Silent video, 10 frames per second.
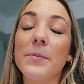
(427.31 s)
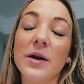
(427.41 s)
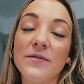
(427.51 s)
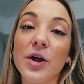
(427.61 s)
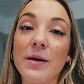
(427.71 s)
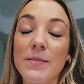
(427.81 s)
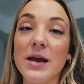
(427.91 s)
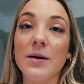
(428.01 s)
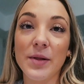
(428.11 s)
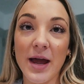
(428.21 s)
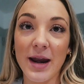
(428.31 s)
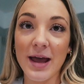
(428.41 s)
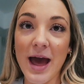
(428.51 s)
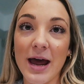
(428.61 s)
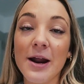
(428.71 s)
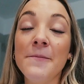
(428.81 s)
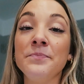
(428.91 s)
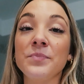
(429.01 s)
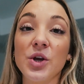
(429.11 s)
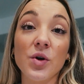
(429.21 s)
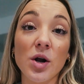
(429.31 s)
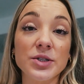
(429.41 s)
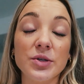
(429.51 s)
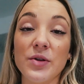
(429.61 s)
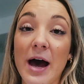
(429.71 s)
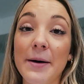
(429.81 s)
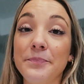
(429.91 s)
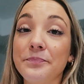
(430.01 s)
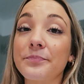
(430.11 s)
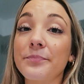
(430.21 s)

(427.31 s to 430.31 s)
But if you're like me and planning ahead, you can also do that.